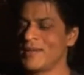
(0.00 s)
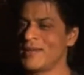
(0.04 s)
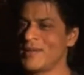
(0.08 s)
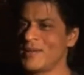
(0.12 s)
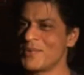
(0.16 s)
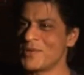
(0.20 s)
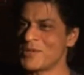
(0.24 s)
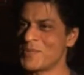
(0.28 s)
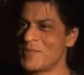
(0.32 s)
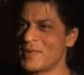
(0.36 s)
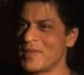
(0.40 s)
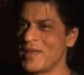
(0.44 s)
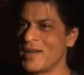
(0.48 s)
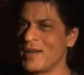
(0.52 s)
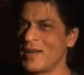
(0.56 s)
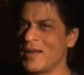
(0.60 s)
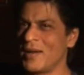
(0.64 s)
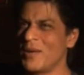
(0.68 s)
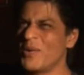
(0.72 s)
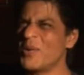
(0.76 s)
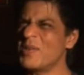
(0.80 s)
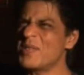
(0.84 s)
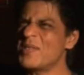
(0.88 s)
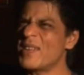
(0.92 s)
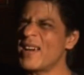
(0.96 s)
Hindi was pathetic.
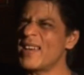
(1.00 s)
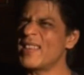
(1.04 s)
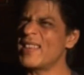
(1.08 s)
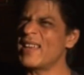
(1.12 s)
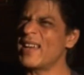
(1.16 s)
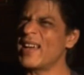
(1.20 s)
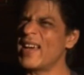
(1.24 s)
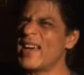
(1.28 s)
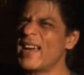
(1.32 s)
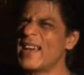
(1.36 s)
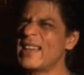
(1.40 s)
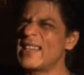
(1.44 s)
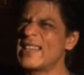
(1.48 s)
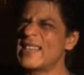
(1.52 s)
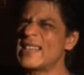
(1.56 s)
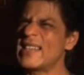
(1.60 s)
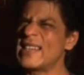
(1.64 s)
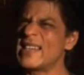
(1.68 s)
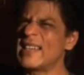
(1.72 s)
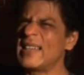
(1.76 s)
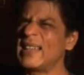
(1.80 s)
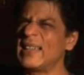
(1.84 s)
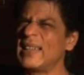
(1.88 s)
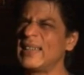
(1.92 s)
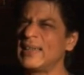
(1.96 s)
And also I think I had this
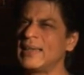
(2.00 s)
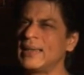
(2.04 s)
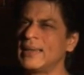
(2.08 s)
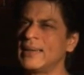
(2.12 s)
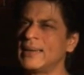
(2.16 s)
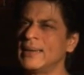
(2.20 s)
little,